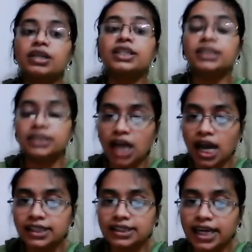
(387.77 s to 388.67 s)
The
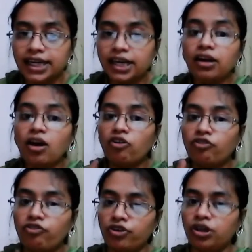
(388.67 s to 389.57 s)
sky stated
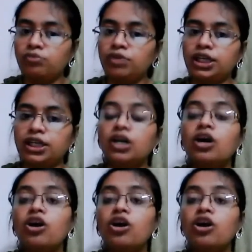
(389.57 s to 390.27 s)
firmly.